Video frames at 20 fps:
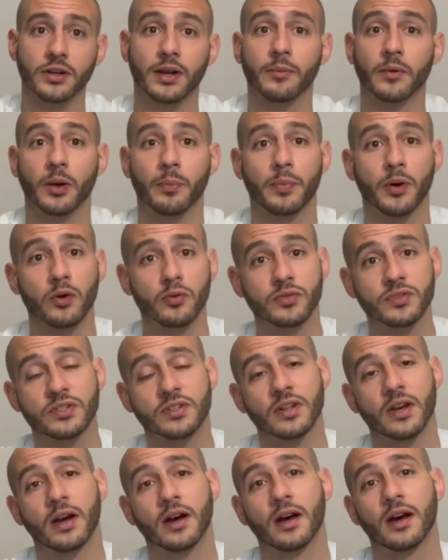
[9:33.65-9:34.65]
I'm going to
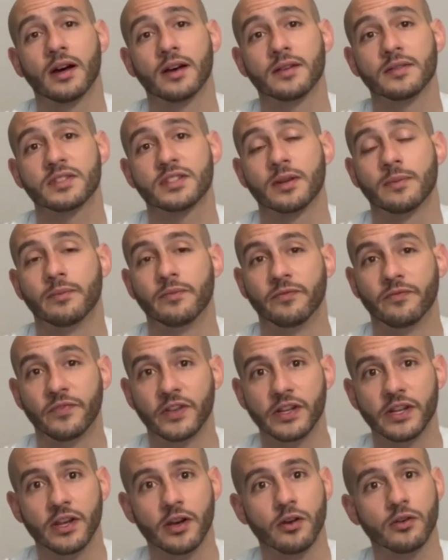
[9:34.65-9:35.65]
post some
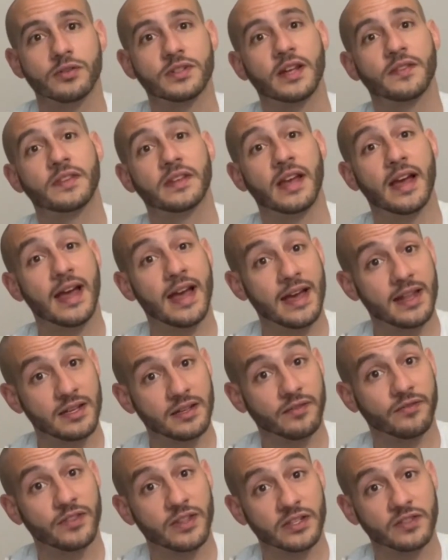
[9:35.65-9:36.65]
videos at the end
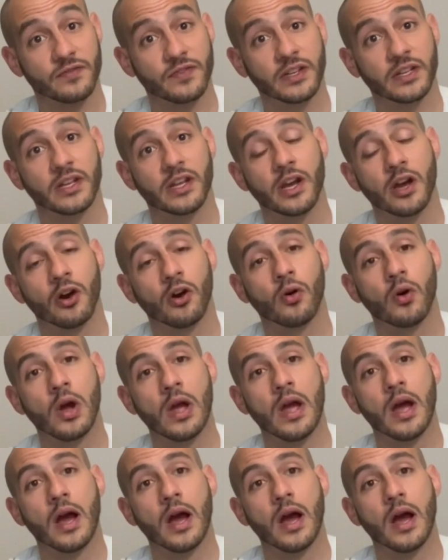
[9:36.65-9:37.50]
of this video